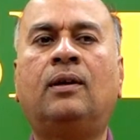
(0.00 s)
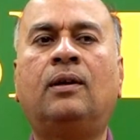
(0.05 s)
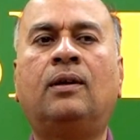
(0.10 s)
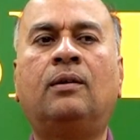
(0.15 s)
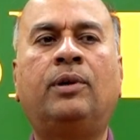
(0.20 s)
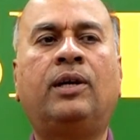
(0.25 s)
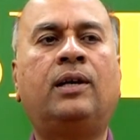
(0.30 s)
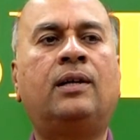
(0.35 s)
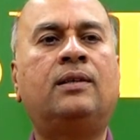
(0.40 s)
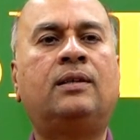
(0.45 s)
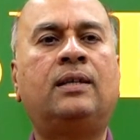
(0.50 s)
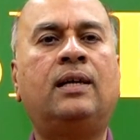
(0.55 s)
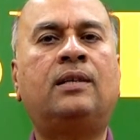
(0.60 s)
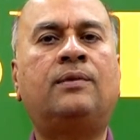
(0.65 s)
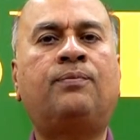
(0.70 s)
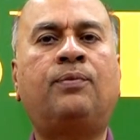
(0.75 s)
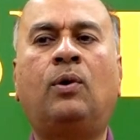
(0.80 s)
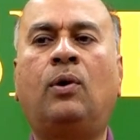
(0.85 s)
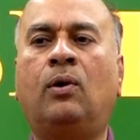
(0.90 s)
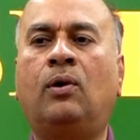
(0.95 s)
because
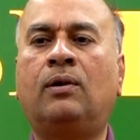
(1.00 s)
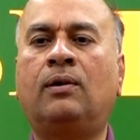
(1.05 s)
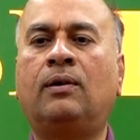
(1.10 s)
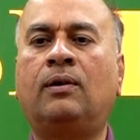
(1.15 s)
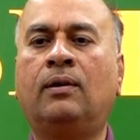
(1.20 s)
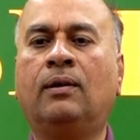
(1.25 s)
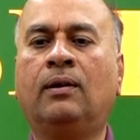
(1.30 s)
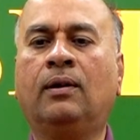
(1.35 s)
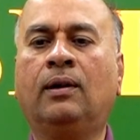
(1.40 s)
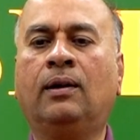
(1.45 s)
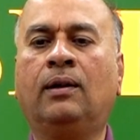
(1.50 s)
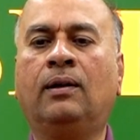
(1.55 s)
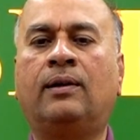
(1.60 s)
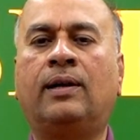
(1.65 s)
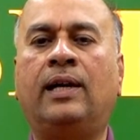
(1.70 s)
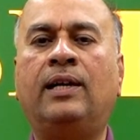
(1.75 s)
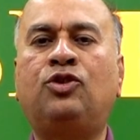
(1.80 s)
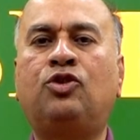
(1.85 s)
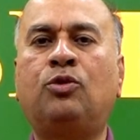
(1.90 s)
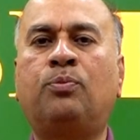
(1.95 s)
GS4
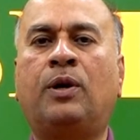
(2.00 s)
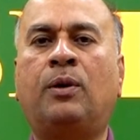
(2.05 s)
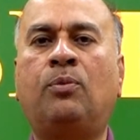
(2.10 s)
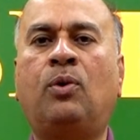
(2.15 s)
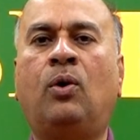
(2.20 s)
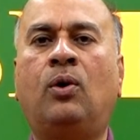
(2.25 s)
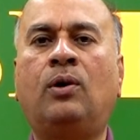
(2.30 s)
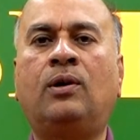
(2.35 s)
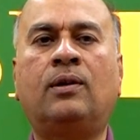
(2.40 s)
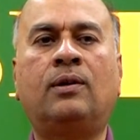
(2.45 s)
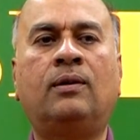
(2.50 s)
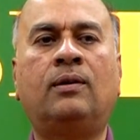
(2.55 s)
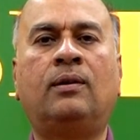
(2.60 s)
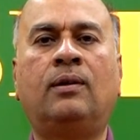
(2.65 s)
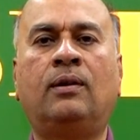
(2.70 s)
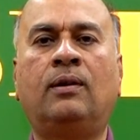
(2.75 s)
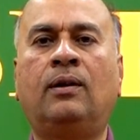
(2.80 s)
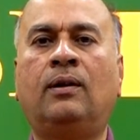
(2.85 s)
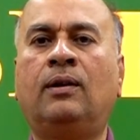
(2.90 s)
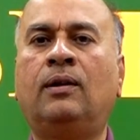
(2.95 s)
tries to promote
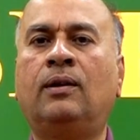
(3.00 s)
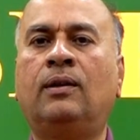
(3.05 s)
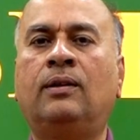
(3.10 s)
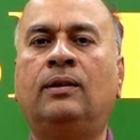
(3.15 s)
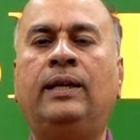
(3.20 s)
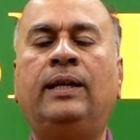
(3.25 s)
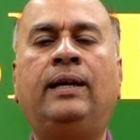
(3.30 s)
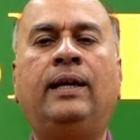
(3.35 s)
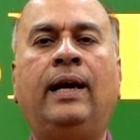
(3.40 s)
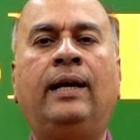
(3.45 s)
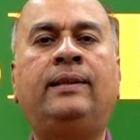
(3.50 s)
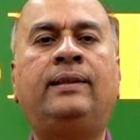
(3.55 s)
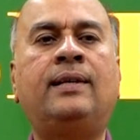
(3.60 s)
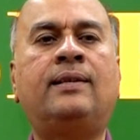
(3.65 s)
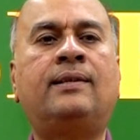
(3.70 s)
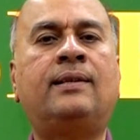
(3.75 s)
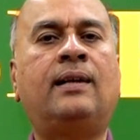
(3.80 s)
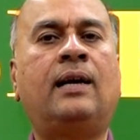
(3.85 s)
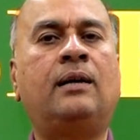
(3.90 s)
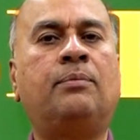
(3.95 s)
the
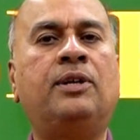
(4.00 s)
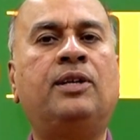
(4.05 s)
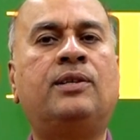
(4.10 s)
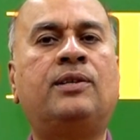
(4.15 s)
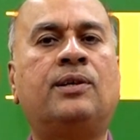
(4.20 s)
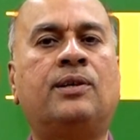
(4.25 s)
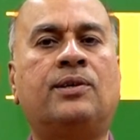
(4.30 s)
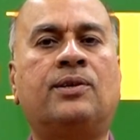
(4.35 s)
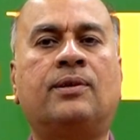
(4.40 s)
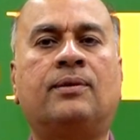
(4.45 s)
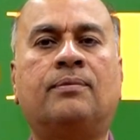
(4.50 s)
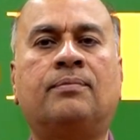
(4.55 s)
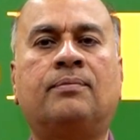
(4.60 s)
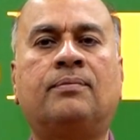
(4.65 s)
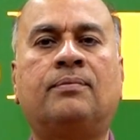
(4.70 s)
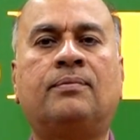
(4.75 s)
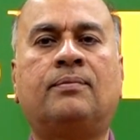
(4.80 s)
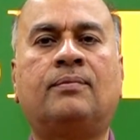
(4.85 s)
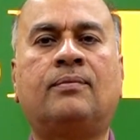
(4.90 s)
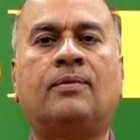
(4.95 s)
ethics in administration,
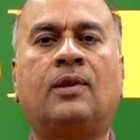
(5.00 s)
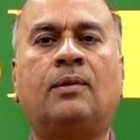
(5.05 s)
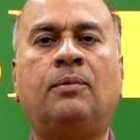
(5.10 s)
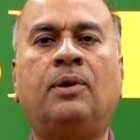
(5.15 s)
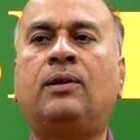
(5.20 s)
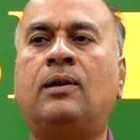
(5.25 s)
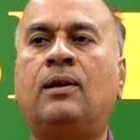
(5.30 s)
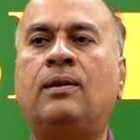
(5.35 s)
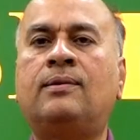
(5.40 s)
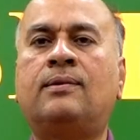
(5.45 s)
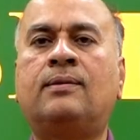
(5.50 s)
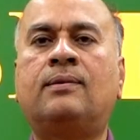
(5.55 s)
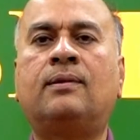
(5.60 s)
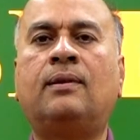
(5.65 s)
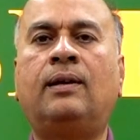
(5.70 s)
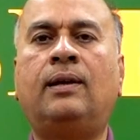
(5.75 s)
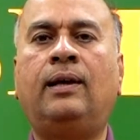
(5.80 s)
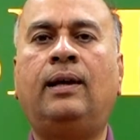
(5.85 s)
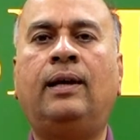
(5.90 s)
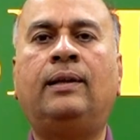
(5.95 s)
because
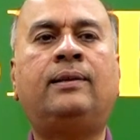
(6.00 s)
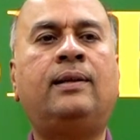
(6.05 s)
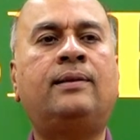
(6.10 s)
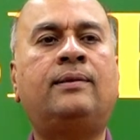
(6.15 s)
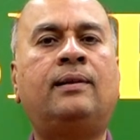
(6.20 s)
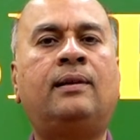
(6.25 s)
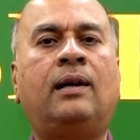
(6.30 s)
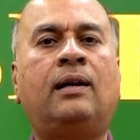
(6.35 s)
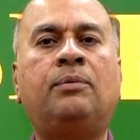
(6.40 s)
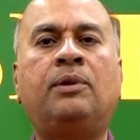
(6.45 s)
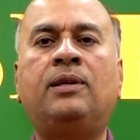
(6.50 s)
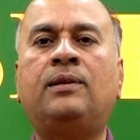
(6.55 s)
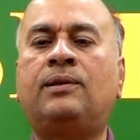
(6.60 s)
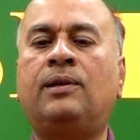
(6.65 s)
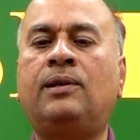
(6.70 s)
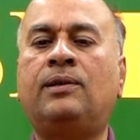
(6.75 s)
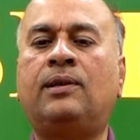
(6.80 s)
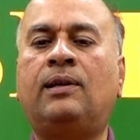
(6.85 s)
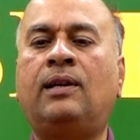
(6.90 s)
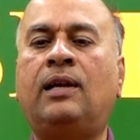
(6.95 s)
ethics in
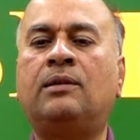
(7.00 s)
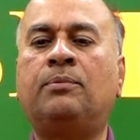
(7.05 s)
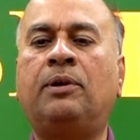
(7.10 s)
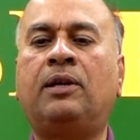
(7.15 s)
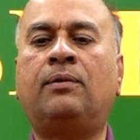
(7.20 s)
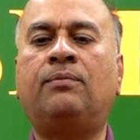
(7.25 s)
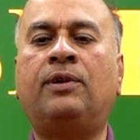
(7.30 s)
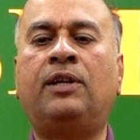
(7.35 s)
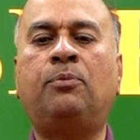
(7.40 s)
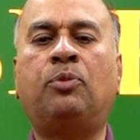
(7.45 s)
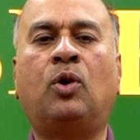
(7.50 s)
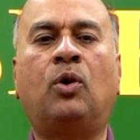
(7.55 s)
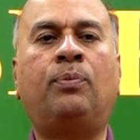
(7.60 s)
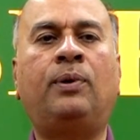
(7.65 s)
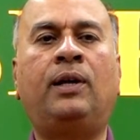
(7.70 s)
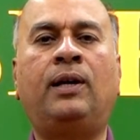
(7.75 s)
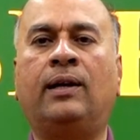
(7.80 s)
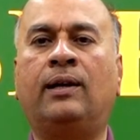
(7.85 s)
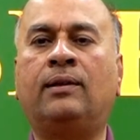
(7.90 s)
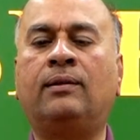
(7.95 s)
administration has become very
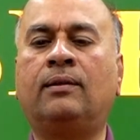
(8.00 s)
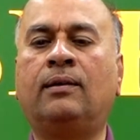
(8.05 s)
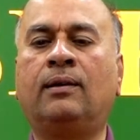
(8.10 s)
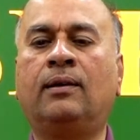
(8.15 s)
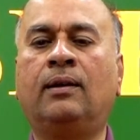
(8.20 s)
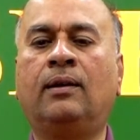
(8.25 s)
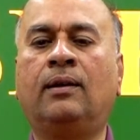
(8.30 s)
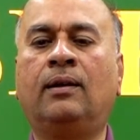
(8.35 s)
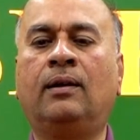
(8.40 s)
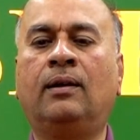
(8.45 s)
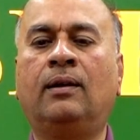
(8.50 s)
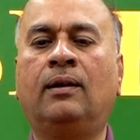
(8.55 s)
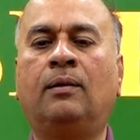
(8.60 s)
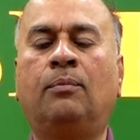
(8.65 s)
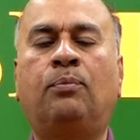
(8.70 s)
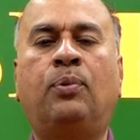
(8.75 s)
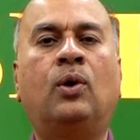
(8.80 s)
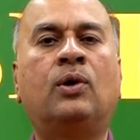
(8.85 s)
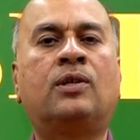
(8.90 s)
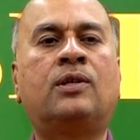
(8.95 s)
popular
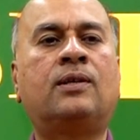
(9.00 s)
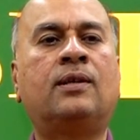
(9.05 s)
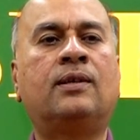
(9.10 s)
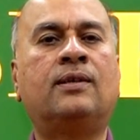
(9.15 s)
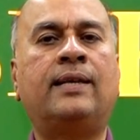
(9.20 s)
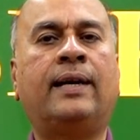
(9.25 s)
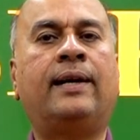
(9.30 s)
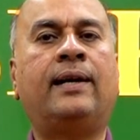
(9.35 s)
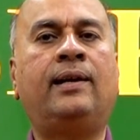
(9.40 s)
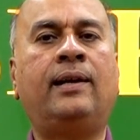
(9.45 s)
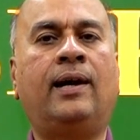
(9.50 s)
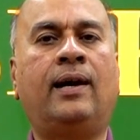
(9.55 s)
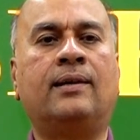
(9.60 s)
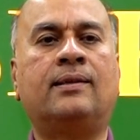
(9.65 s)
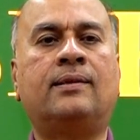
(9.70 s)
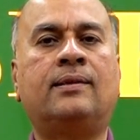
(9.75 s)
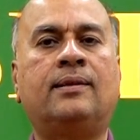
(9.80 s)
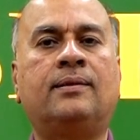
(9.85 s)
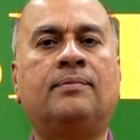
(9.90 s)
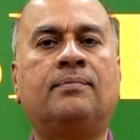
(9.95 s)
post second ARC,
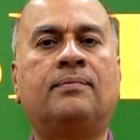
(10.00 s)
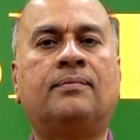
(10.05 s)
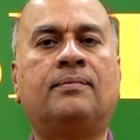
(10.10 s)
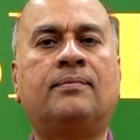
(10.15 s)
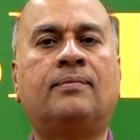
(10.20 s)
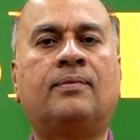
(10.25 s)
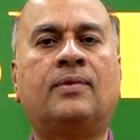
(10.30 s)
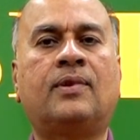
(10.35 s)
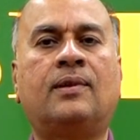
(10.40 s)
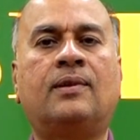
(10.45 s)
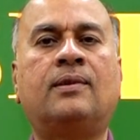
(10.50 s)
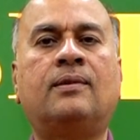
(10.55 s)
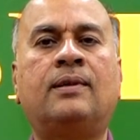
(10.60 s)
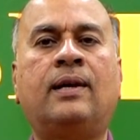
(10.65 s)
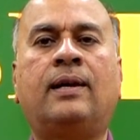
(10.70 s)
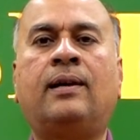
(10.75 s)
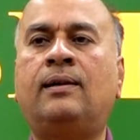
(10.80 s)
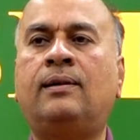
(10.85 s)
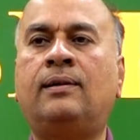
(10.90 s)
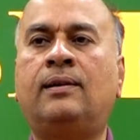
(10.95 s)

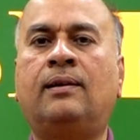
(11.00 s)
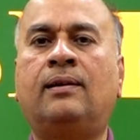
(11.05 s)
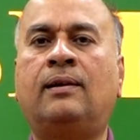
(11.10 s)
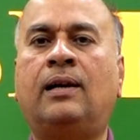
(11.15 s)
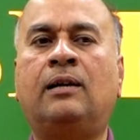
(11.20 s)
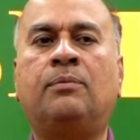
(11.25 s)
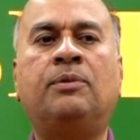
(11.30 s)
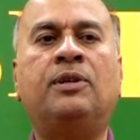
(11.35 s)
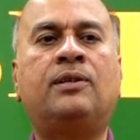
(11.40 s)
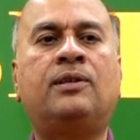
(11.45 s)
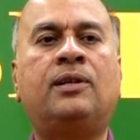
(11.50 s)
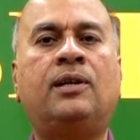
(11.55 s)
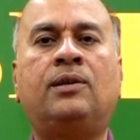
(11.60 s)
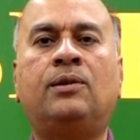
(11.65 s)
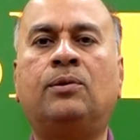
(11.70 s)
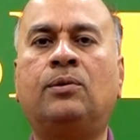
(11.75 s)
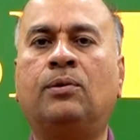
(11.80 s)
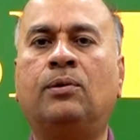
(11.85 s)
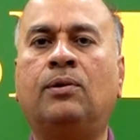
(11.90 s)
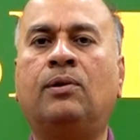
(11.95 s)
second
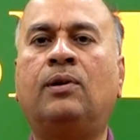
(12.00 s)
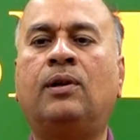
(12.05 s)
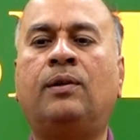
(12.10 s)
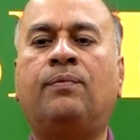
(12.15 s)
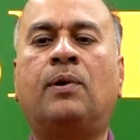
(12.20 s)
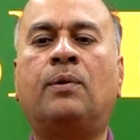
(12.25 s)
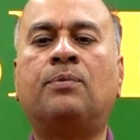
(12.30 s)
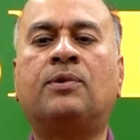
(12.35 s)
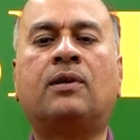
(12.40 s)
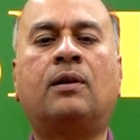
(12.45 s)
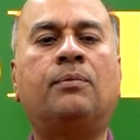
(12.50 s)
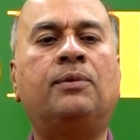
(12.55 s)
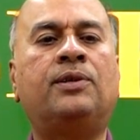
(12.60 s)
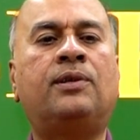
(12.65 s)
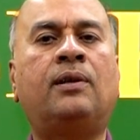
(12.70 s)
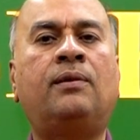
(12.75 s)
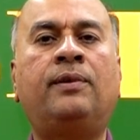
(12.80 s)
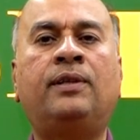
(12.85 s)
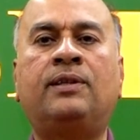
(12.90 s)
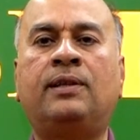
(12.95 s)
Administrative Reforms
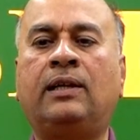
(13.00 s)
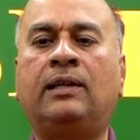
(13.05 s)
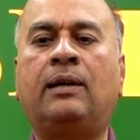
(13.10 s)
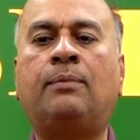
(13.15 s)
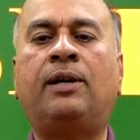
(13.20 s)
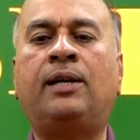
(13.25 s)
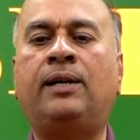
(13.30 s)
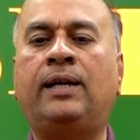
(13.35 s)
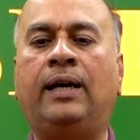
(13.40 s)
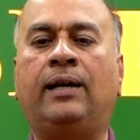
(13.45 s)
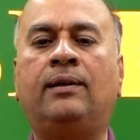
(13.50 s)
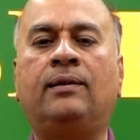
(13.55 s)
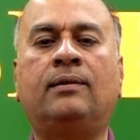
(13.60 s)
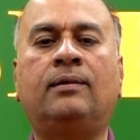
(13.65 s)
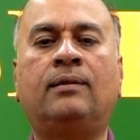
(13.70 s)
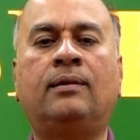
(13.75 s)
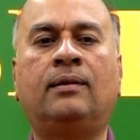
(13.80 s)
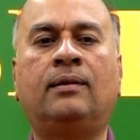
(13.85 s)
Commission, which recommended